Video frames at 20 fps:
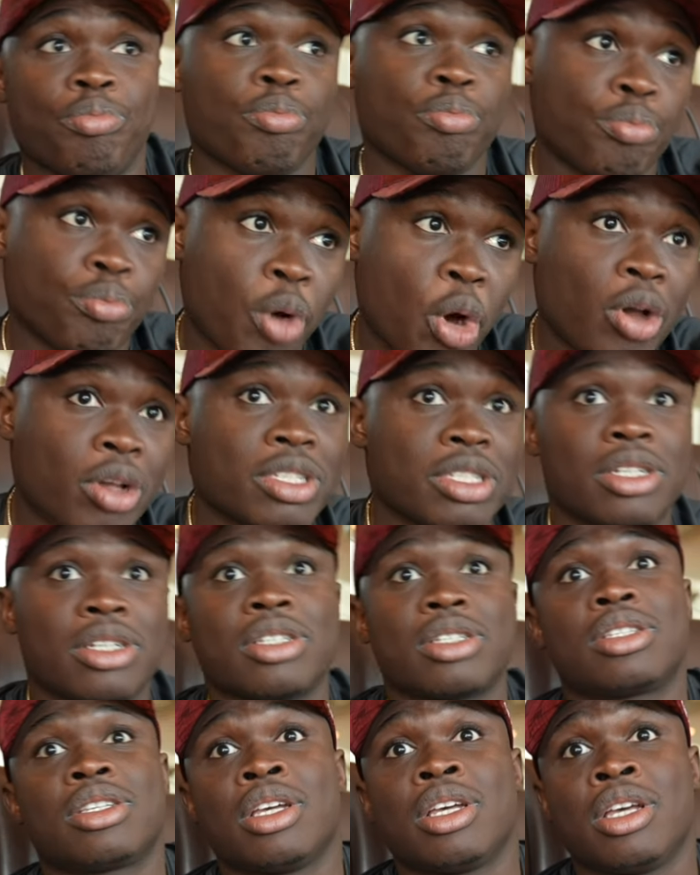
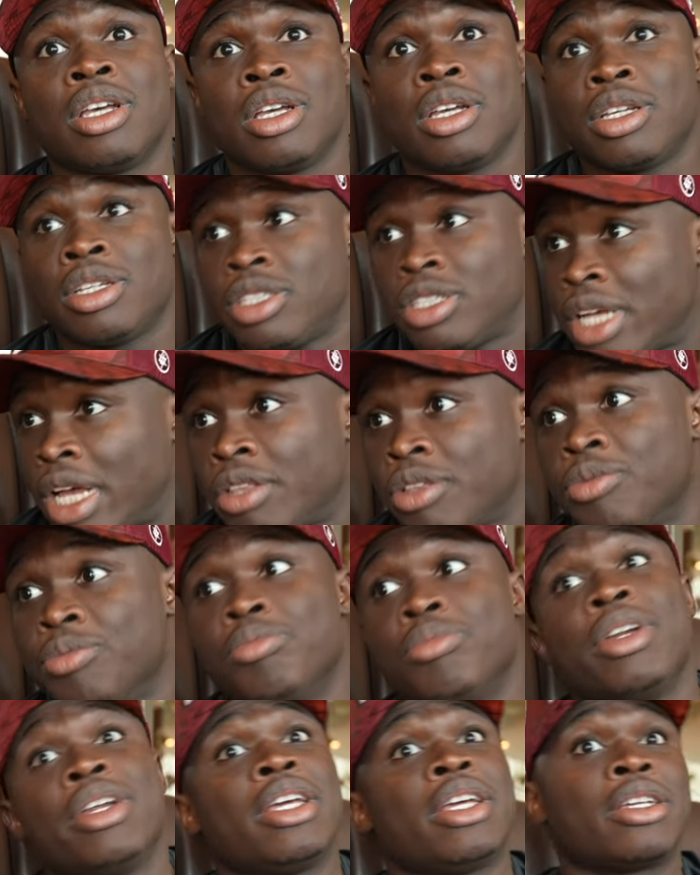boxers, Shannon
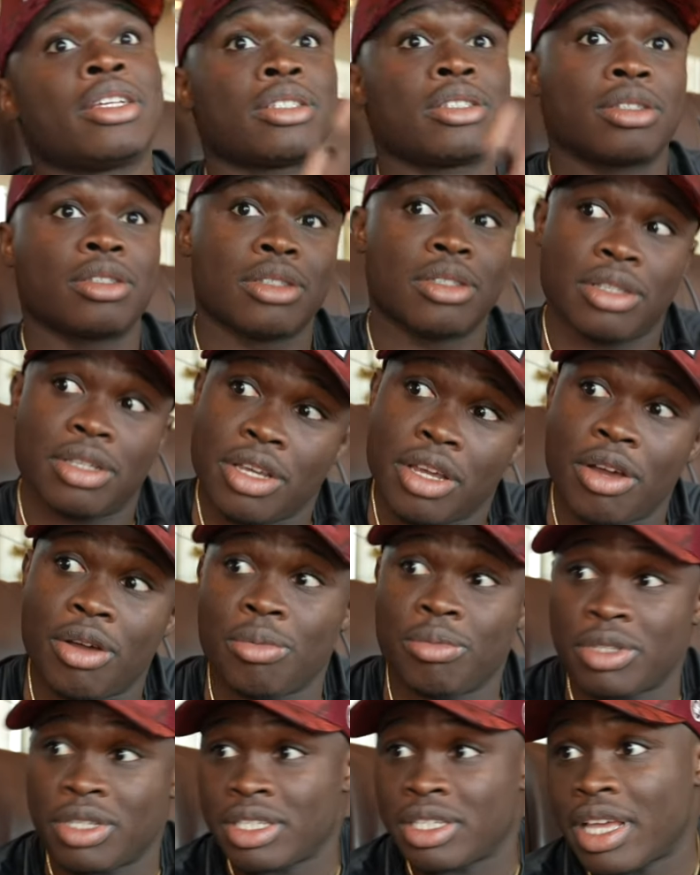Briggs,
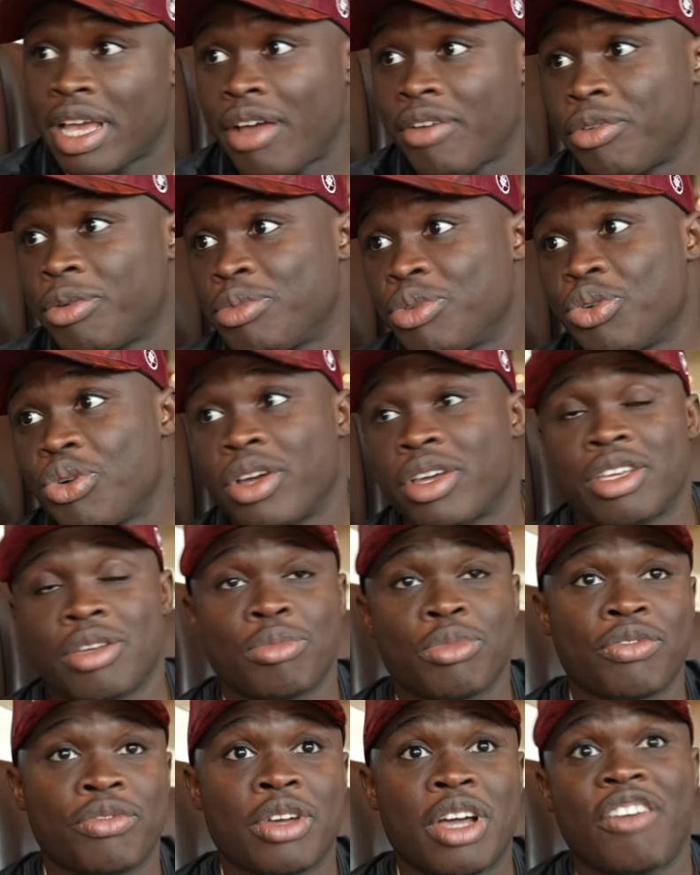this guy from the Rocky
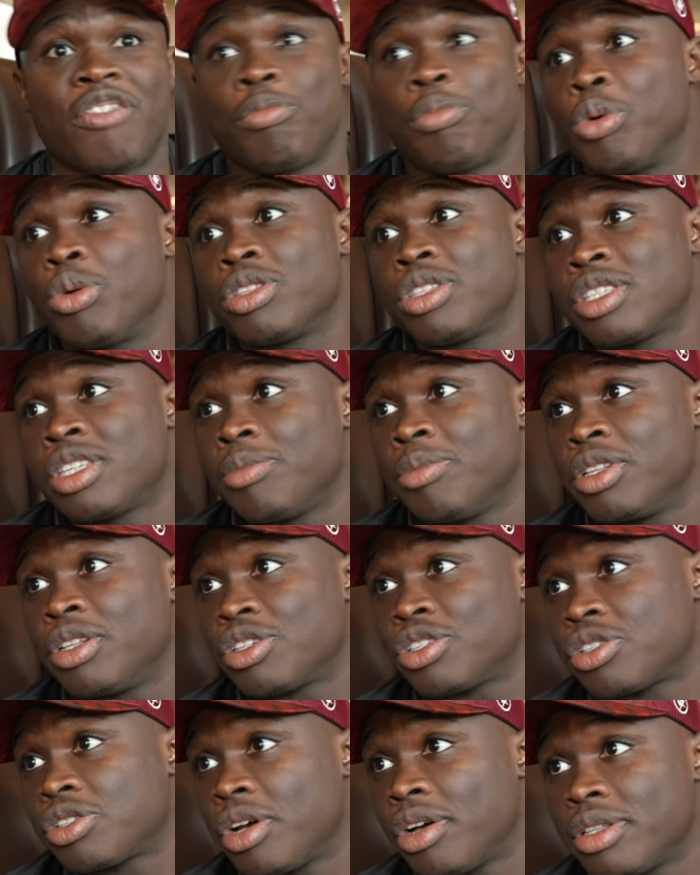movie, have put similar
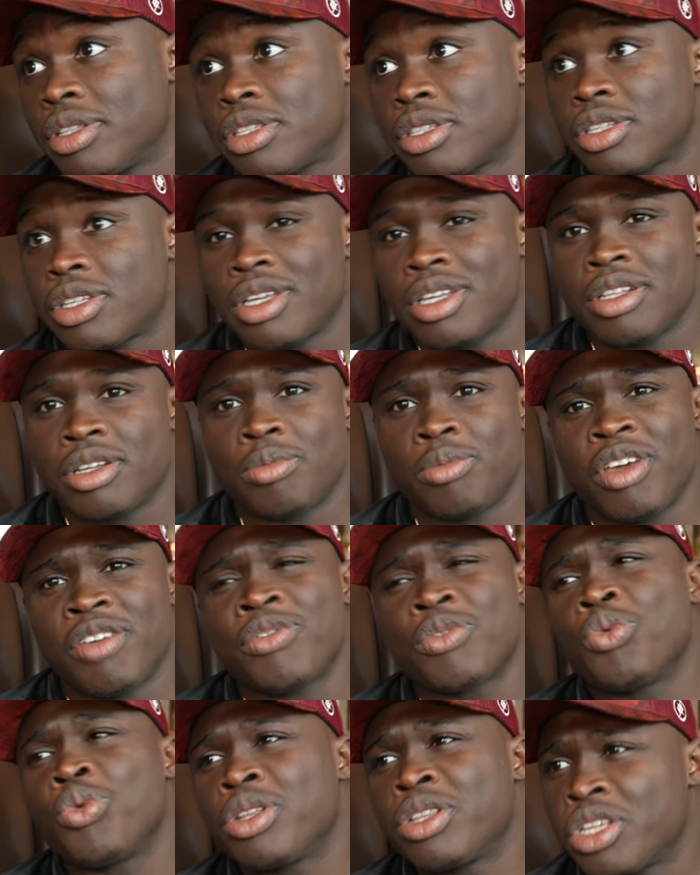stunts, you know. But if
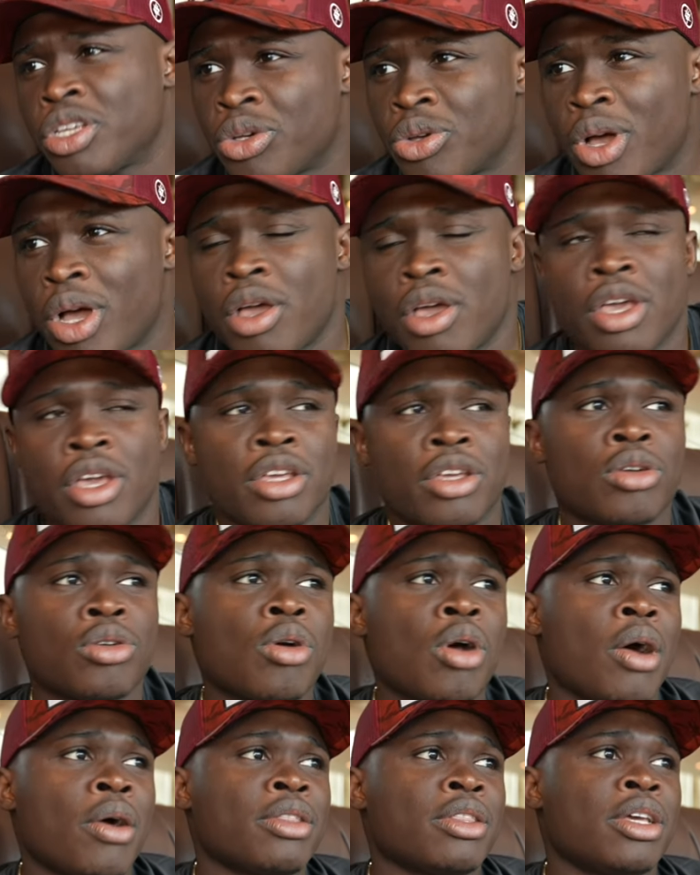you want, you go
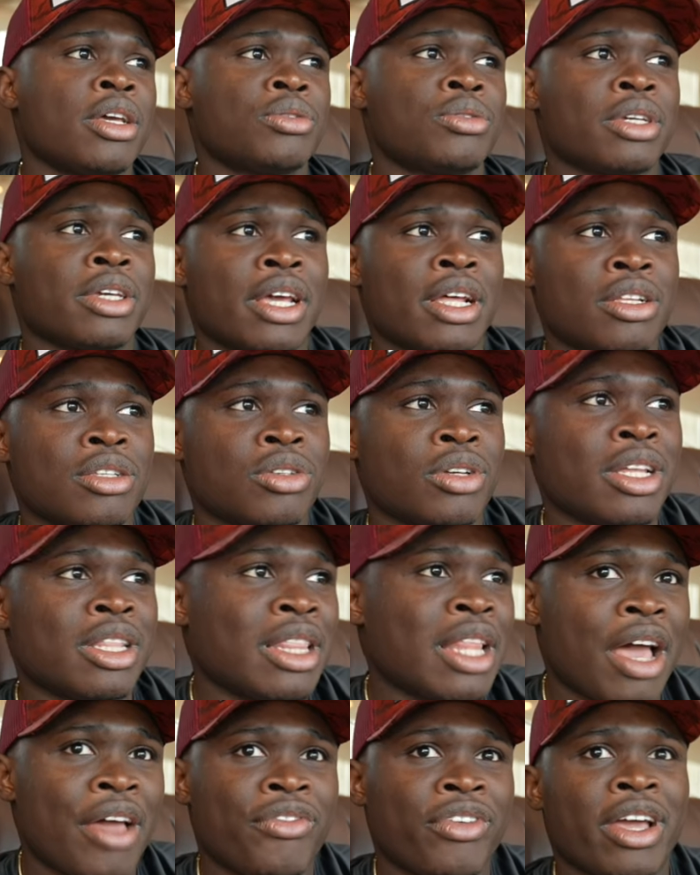out there to get it. So in
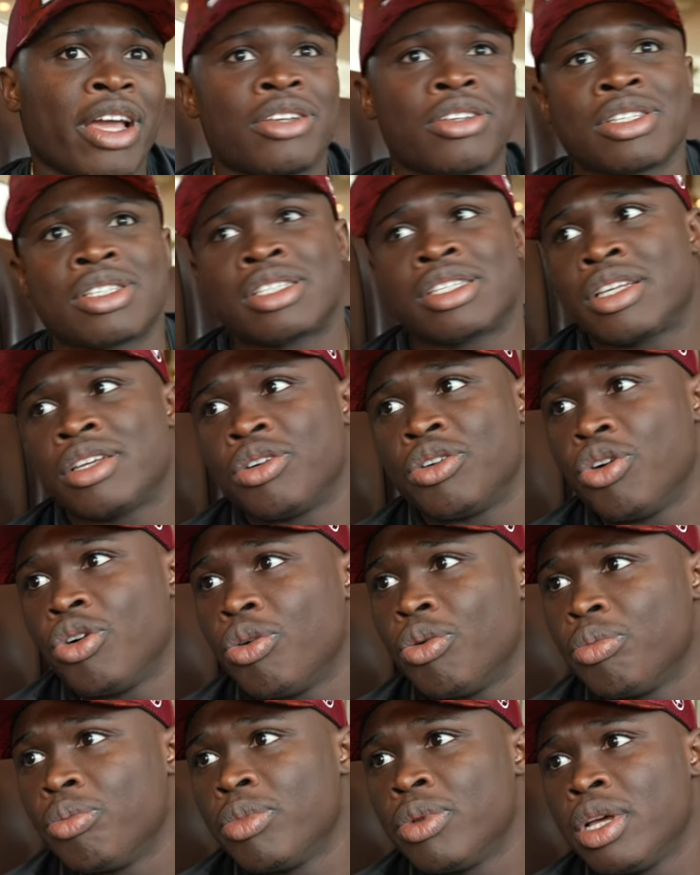life, you can't just sit at
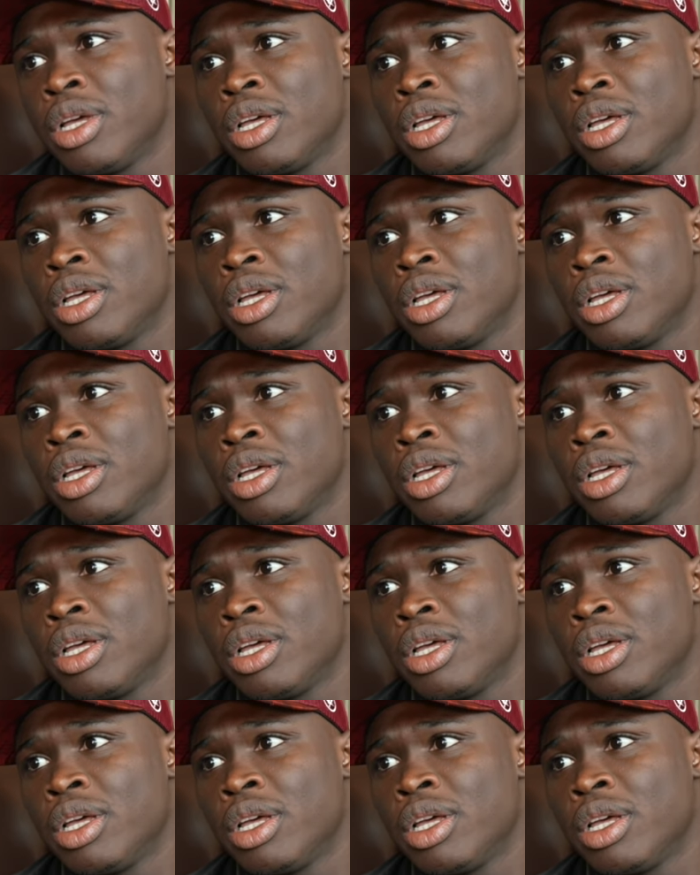home.